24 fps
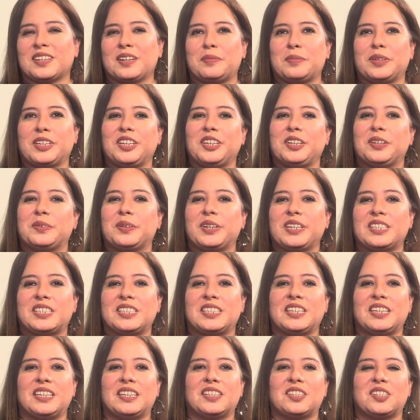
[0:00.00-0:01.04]
in coming to
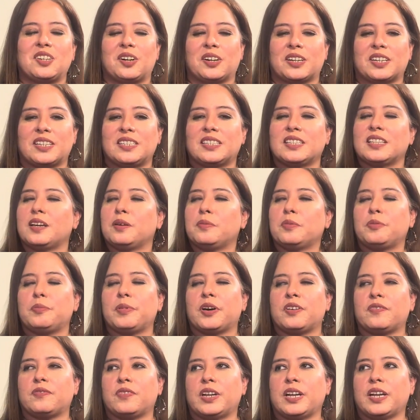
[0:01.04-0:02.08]
UHD and talking to them
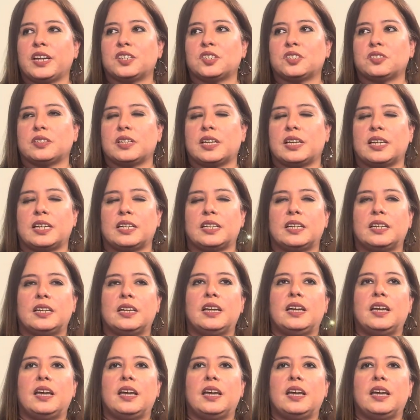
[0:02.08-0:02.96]
about financial aid